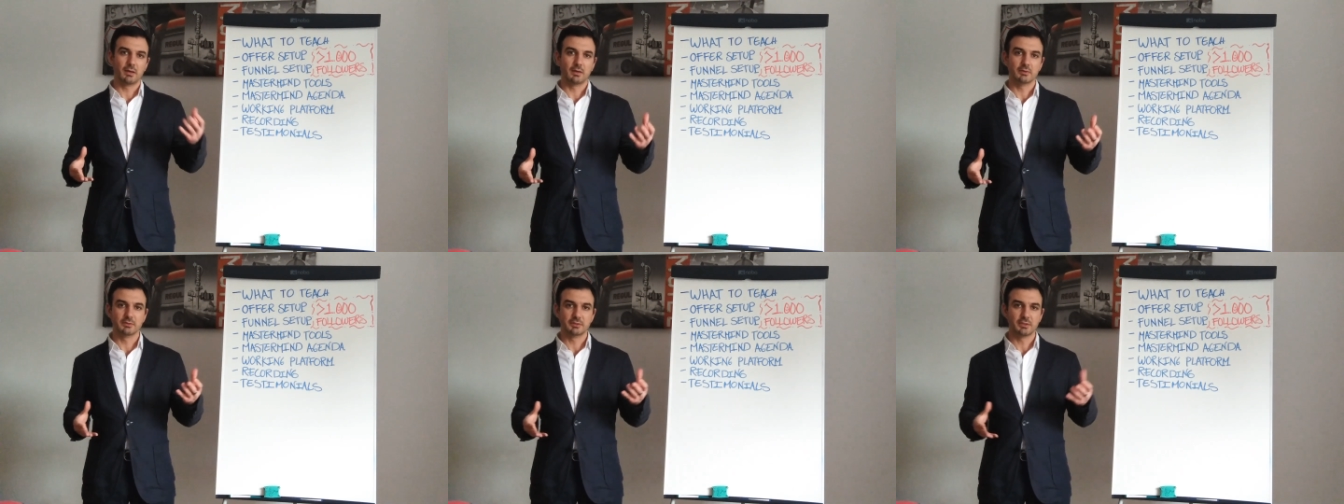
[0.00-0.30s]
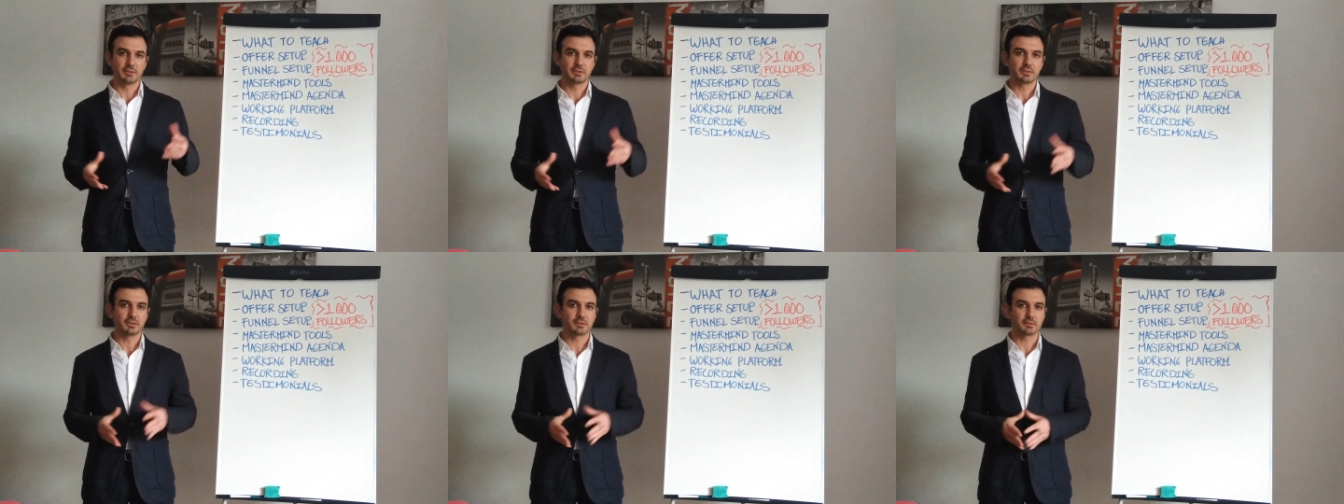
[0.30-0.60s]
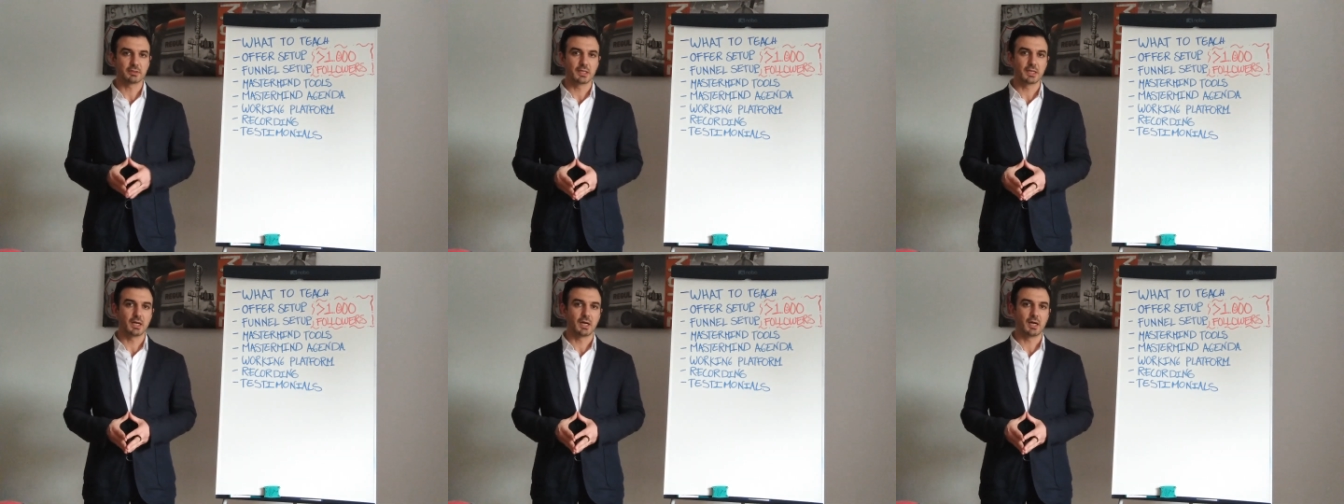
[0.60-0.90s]

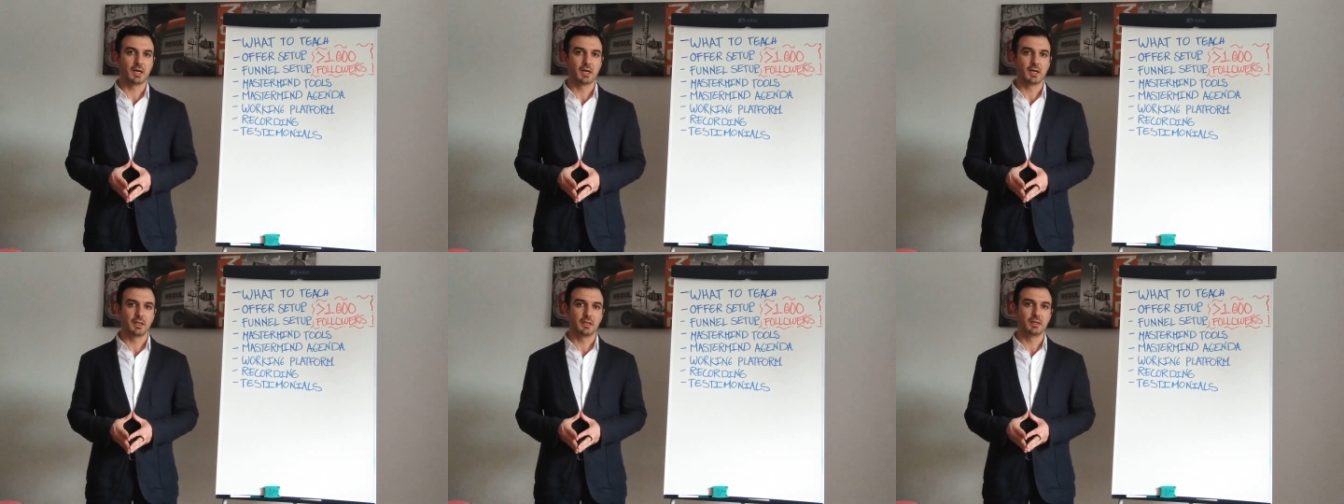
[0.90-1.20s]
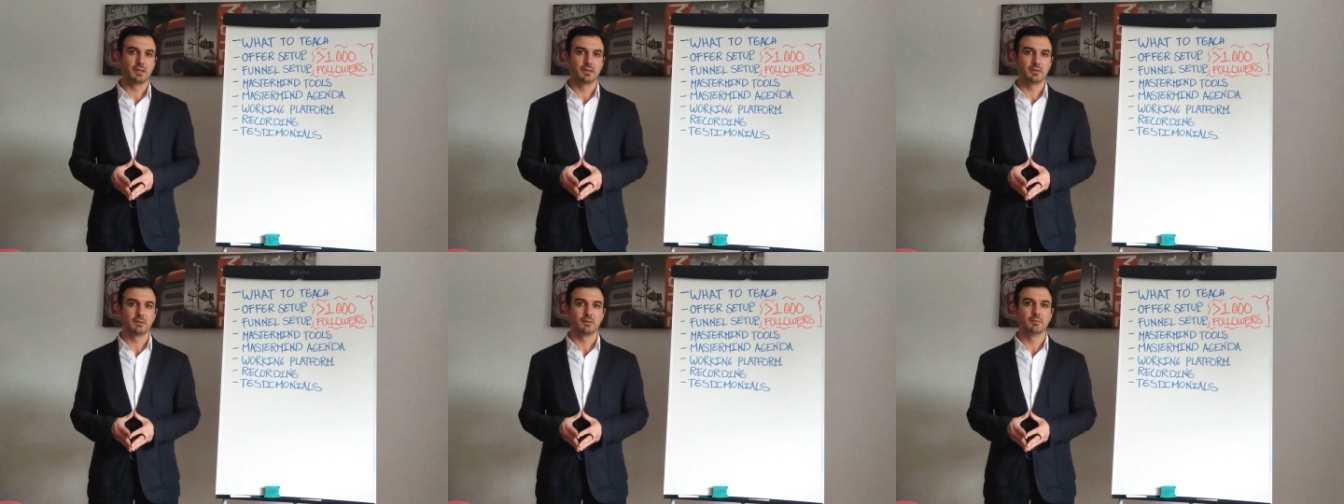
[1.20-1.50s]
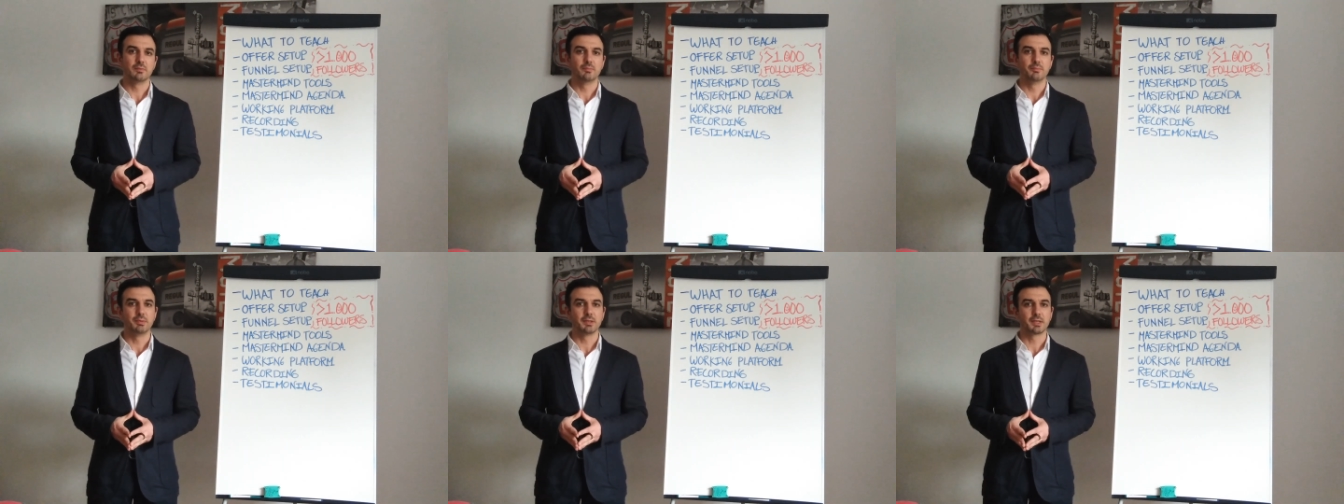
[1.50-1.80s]
recently I
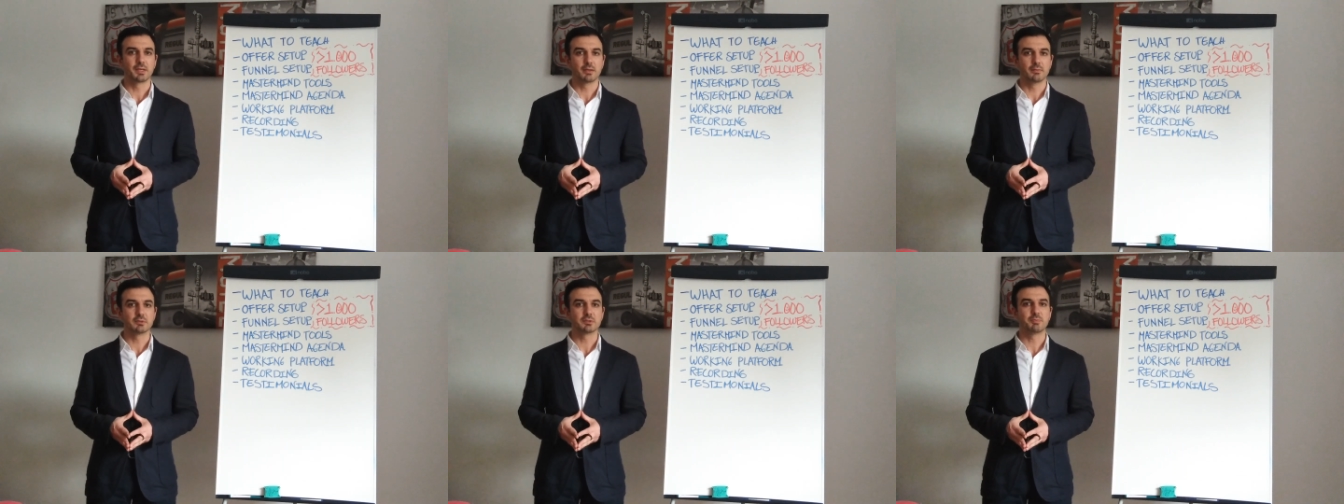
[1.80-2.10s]
became